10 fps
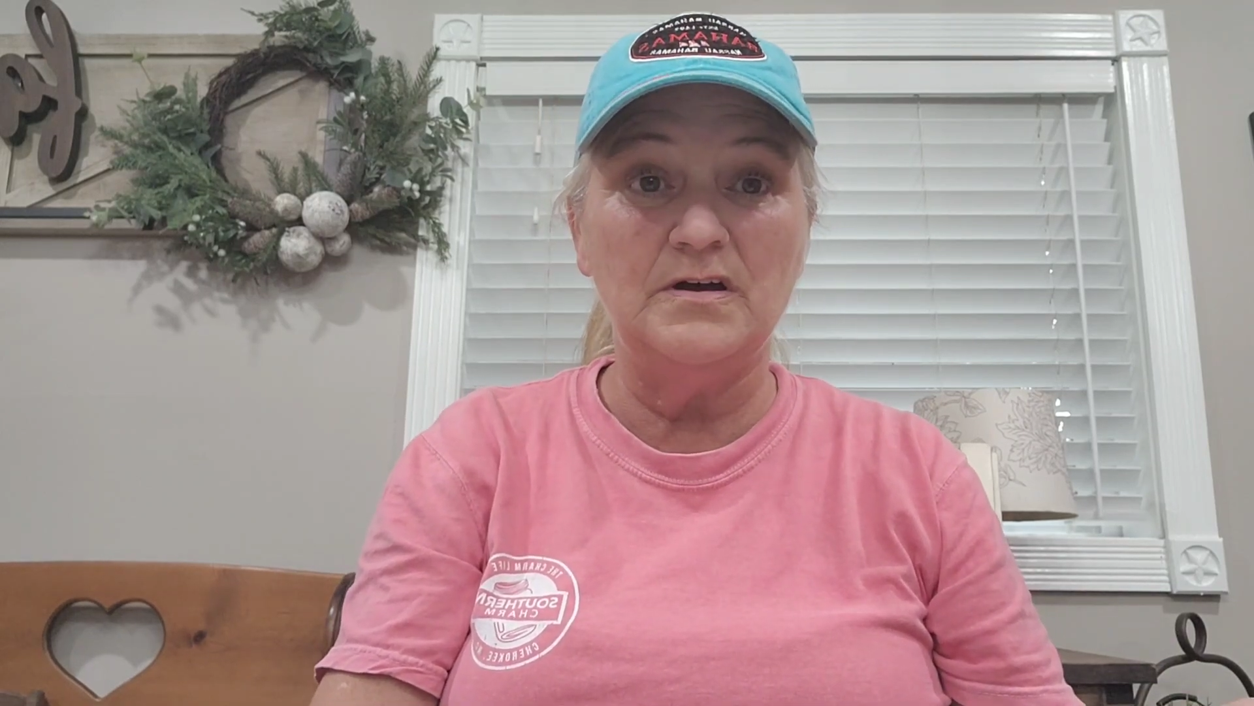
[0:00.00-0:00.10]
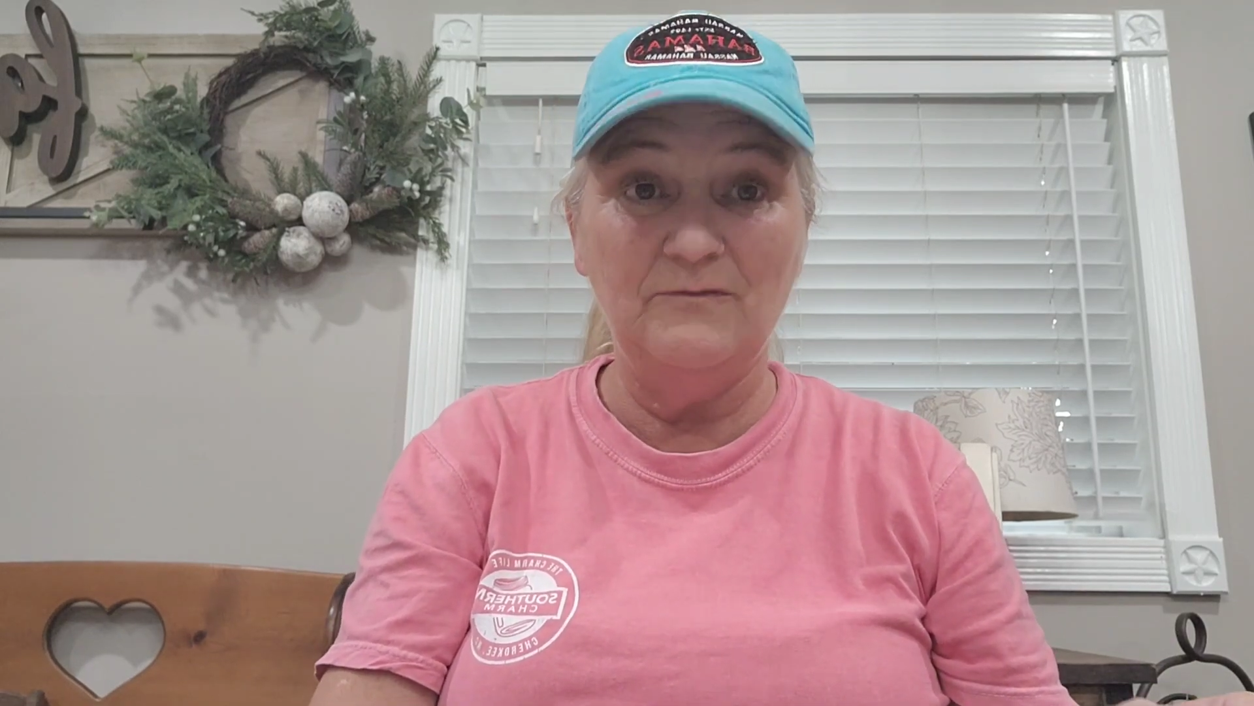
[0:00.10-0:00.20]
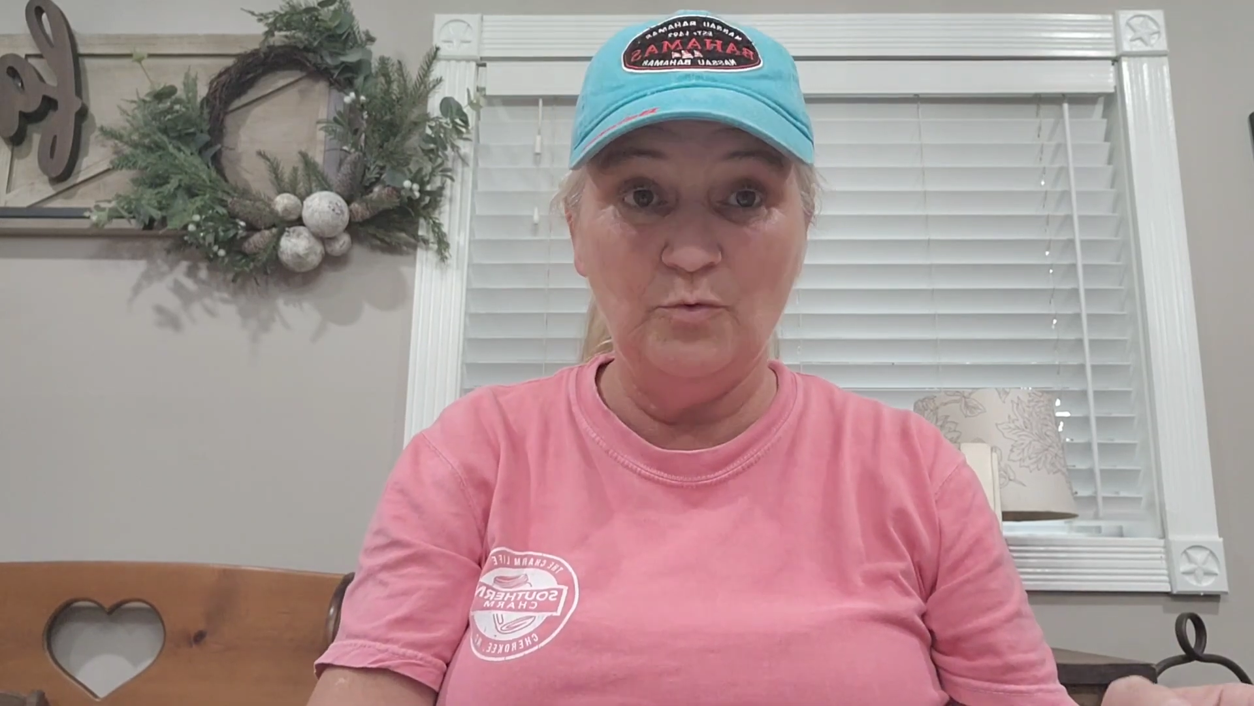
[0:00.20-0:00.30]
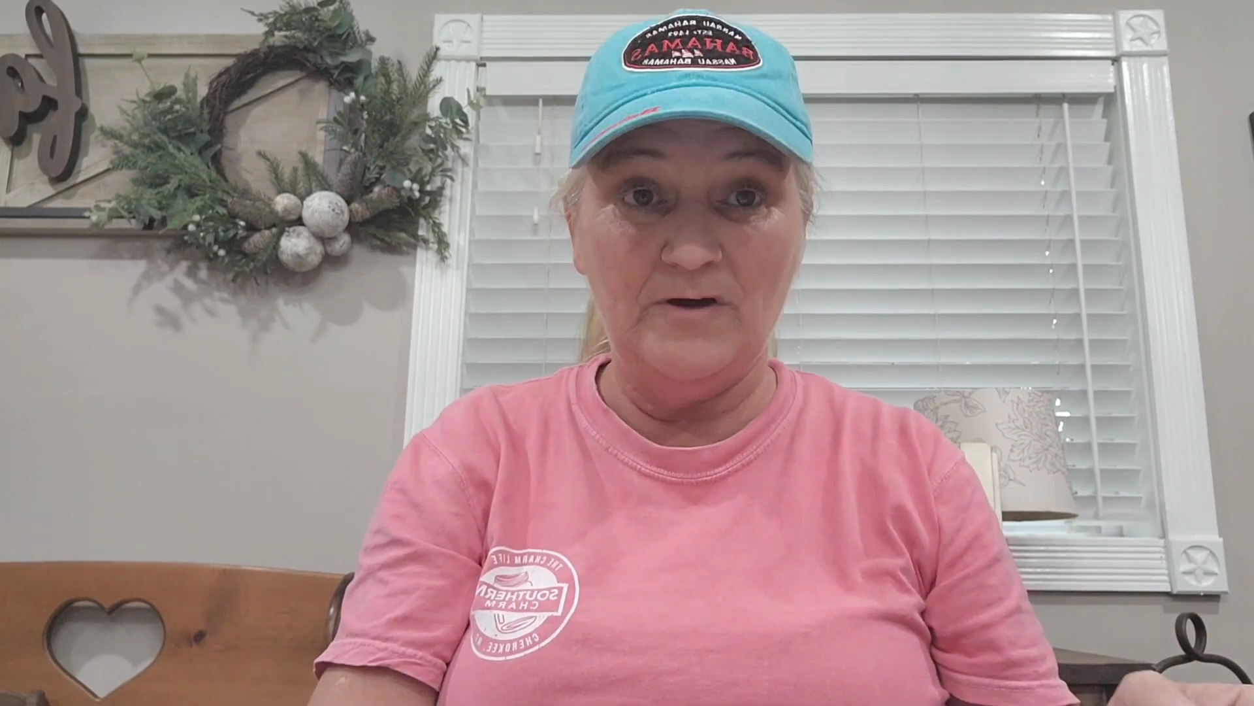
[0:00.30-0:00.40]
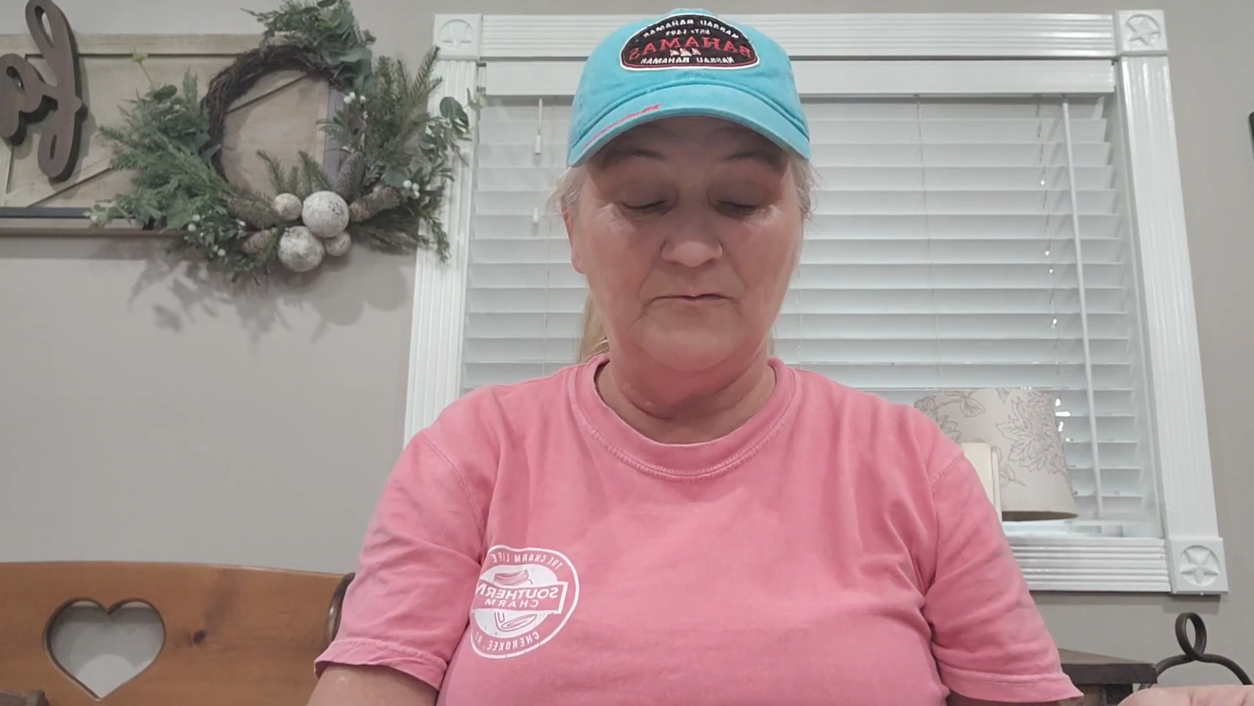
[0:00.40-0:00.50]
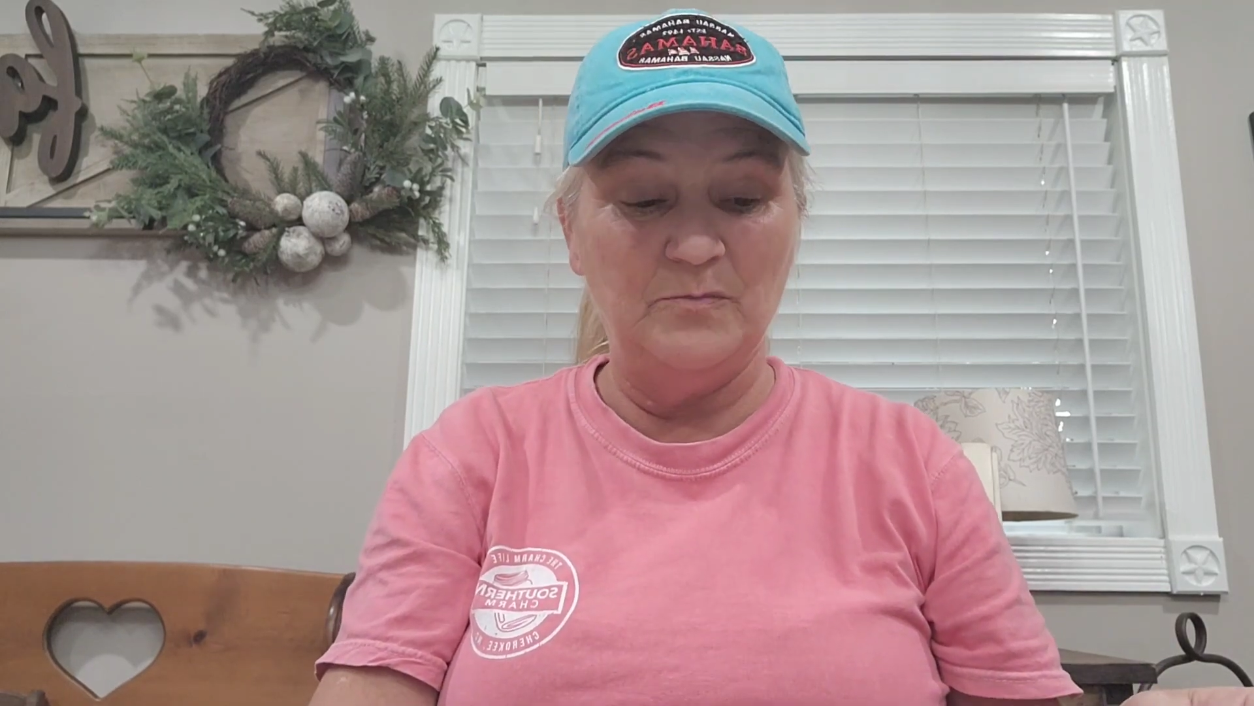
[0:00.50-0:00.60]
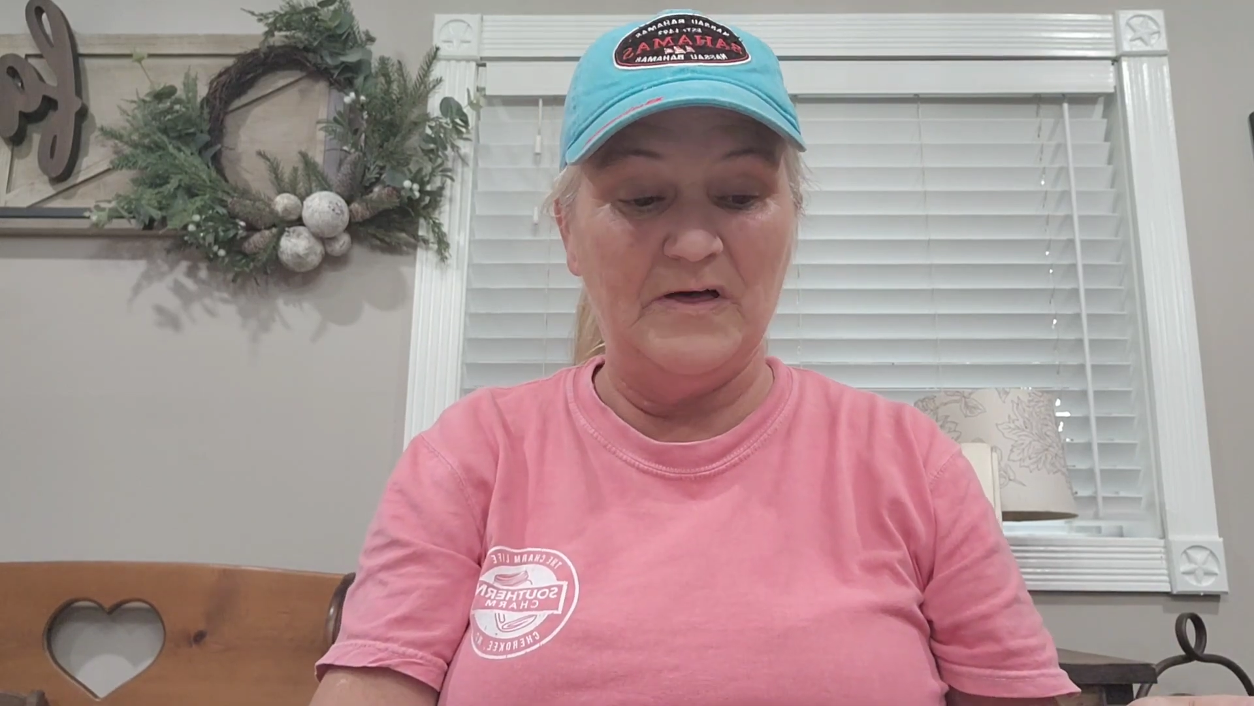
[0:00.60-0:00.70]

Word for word: giveaway from